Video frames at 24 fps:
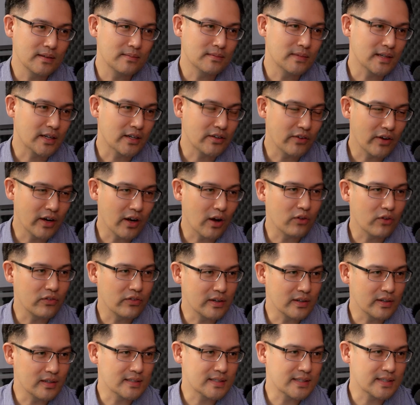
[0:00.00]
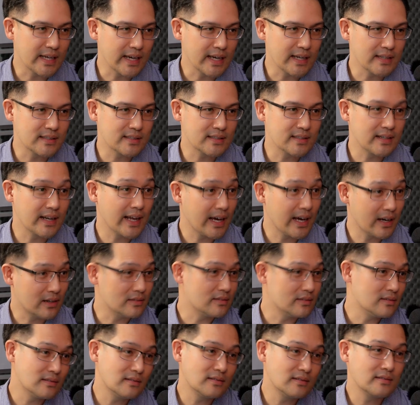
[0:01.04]
my career over in the States and
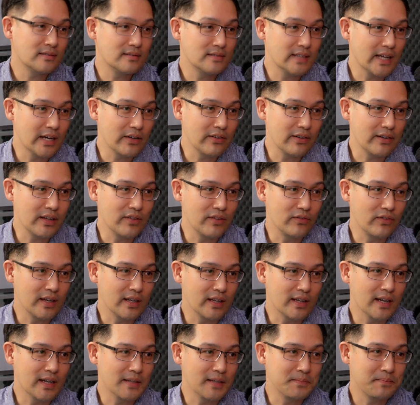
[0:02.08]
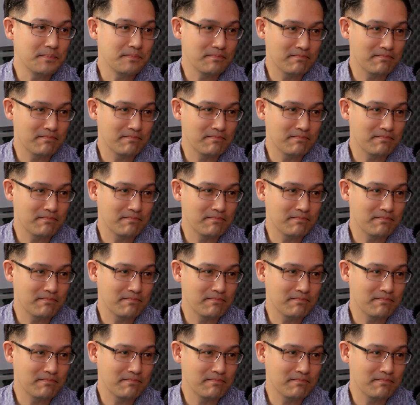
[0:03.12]
now in Vietnam.